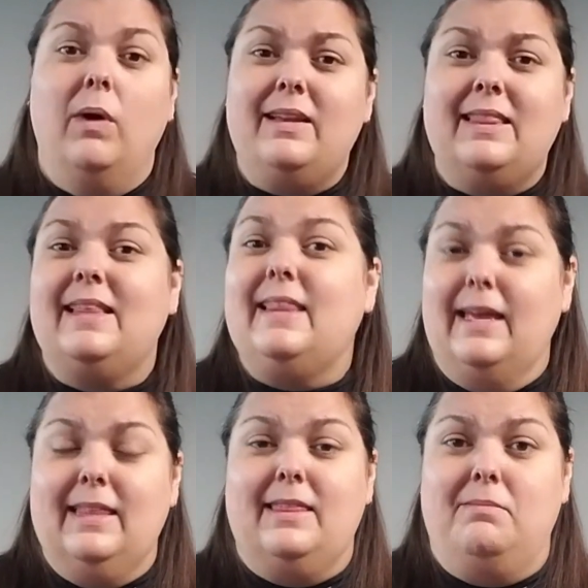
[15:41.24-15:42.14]
One of the
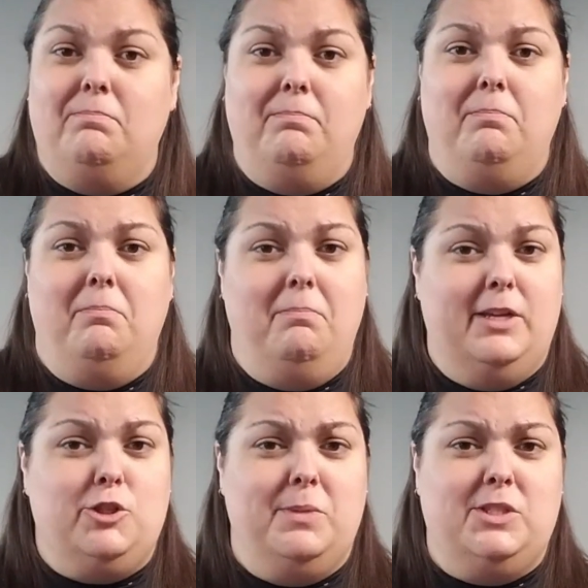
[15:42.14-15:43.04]
length
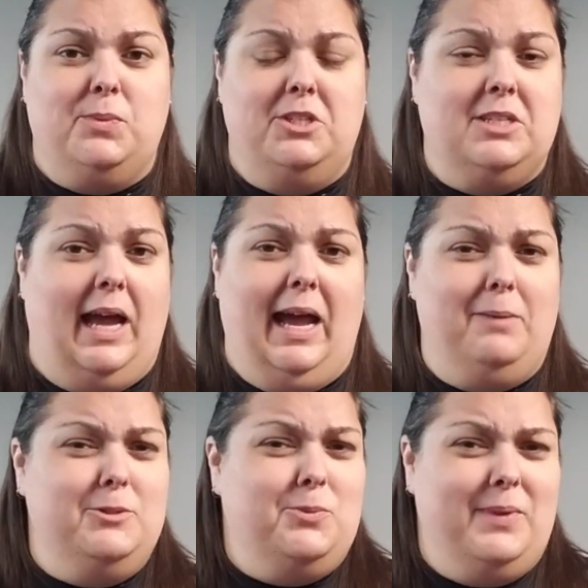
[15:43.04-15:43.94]
measurements, which
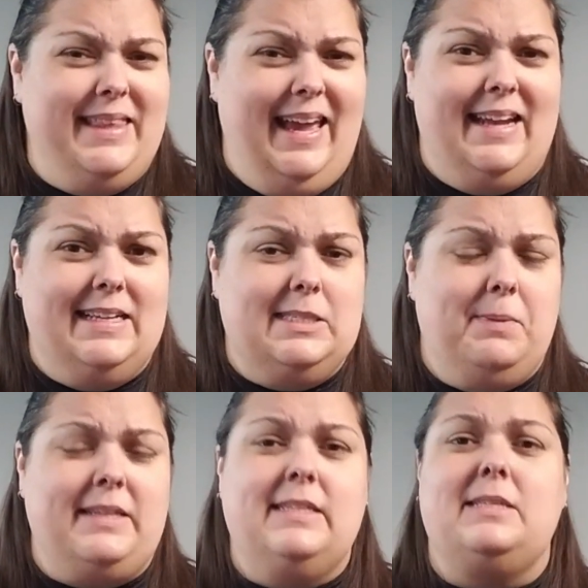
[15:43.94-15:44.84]
was really
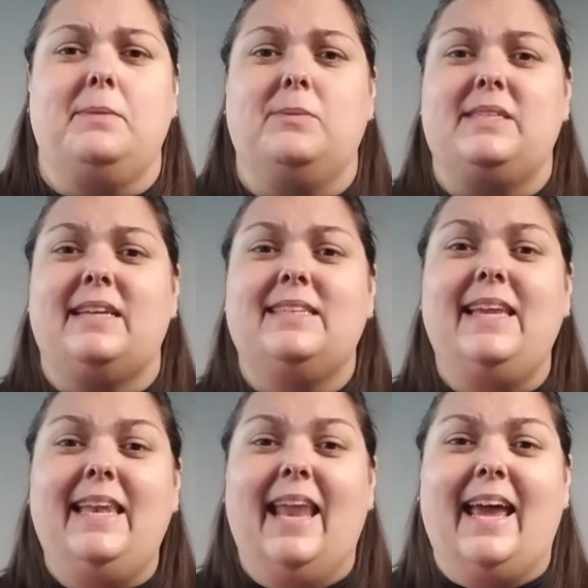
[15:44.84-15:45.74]
unexpected to me, was
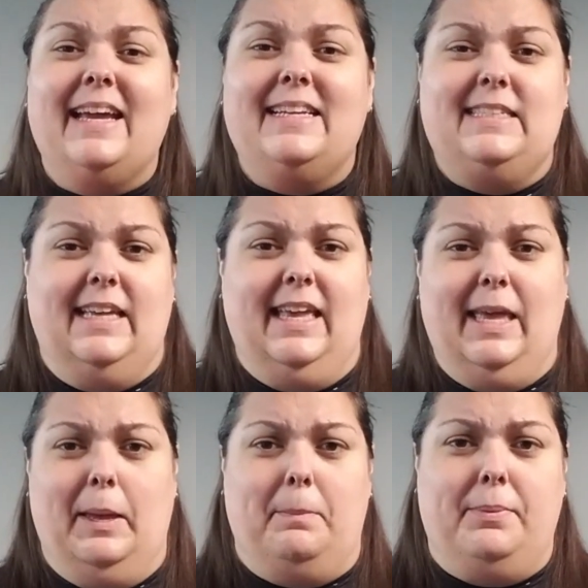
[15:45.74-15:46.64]
actually neck to
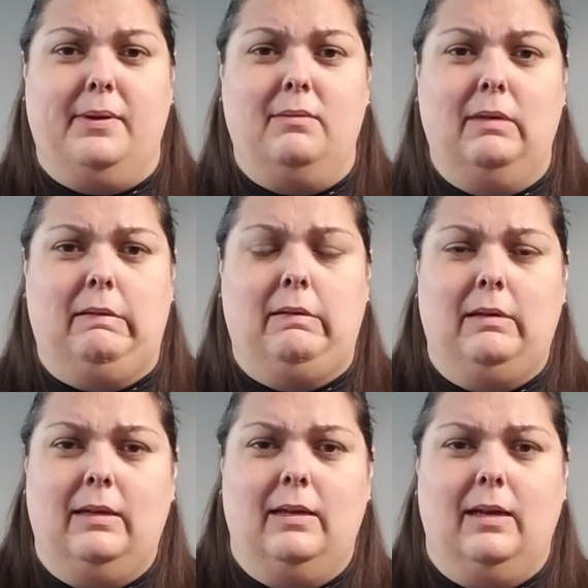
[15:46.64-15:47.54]
hip.
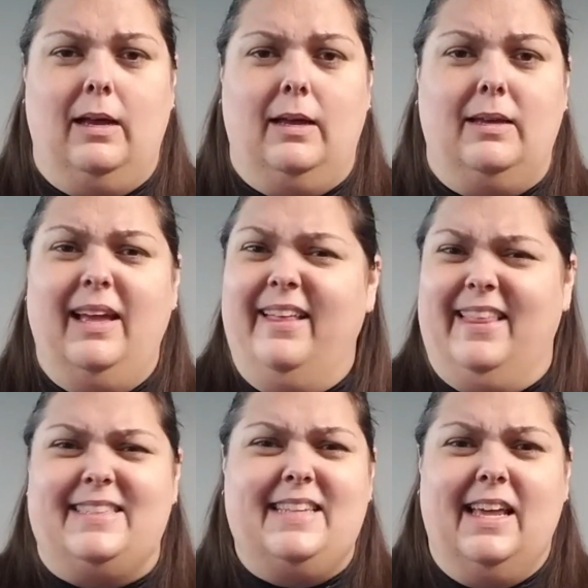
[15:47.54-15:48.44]

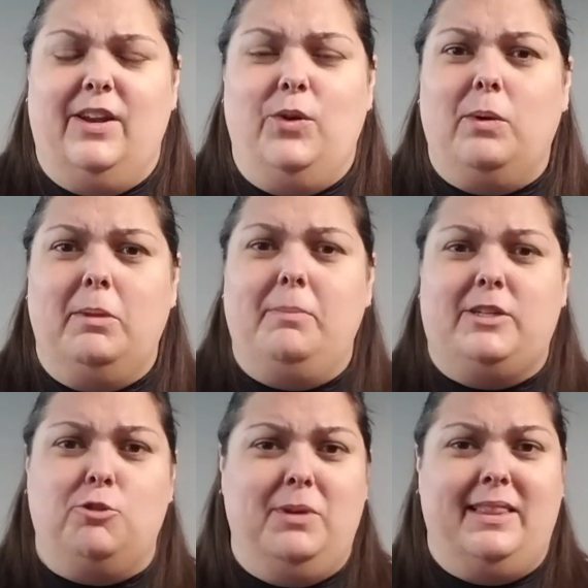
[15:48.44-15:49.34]
That's not a normal
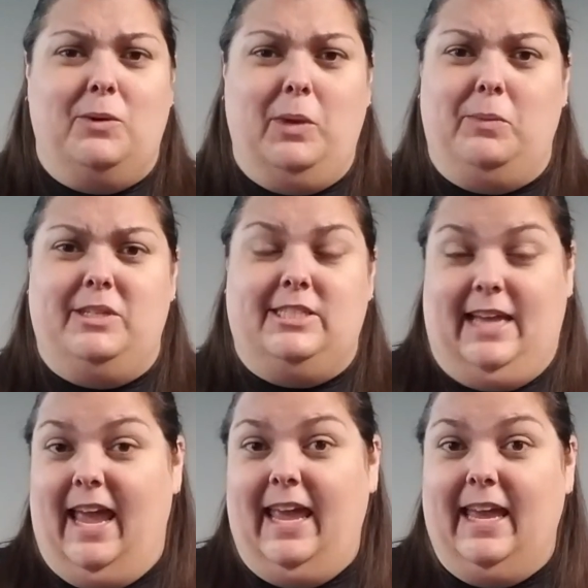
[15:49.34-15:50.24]
measurement that we would
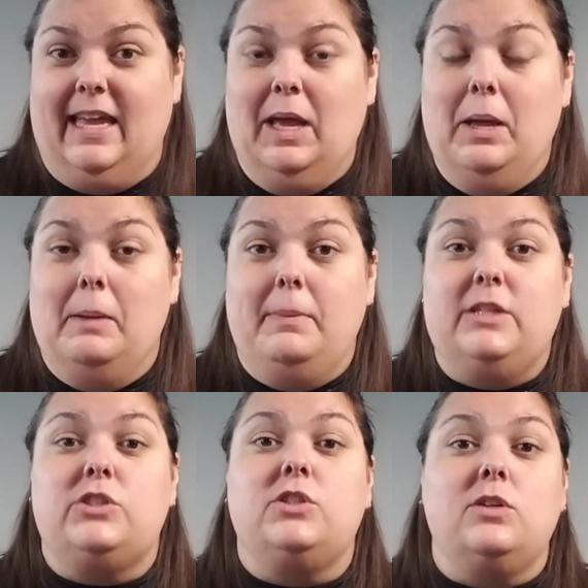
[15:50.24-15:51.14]
take,
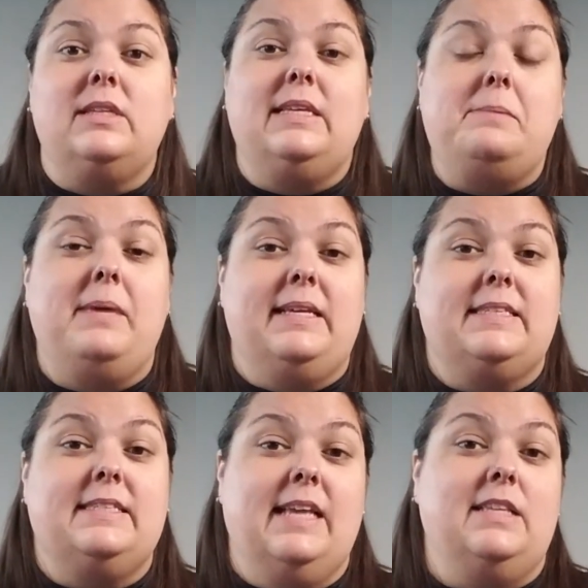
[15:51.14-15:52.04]
but it certainly
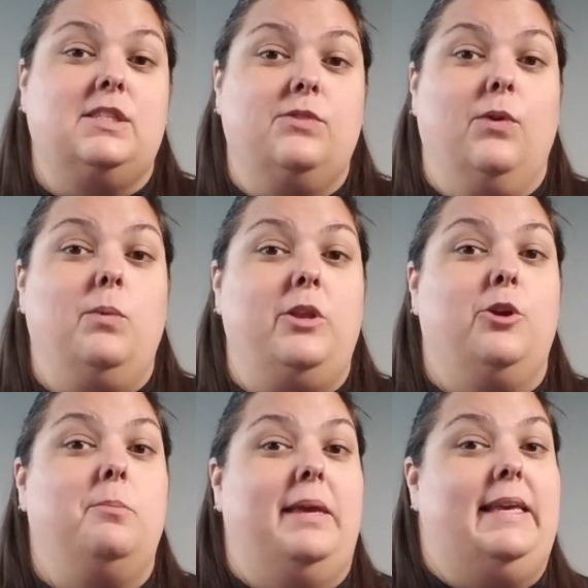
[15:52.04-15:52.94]
makes sense for
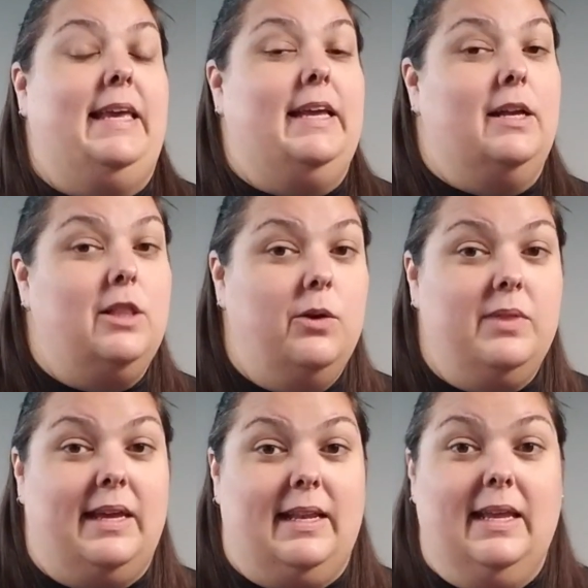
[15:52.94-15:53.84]
when you're making
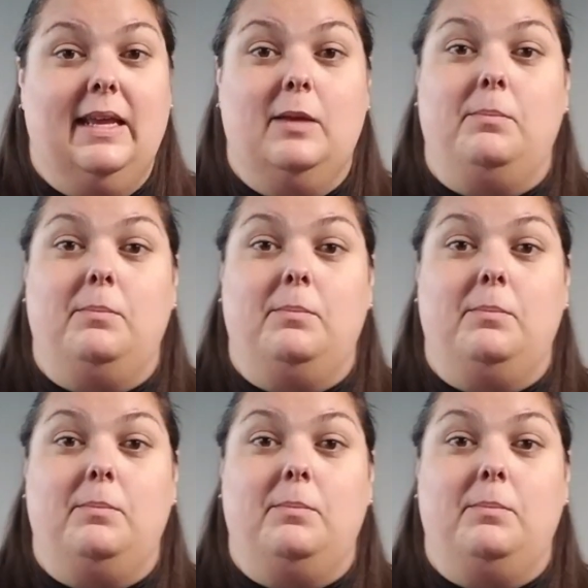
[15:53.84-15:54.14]
clothing,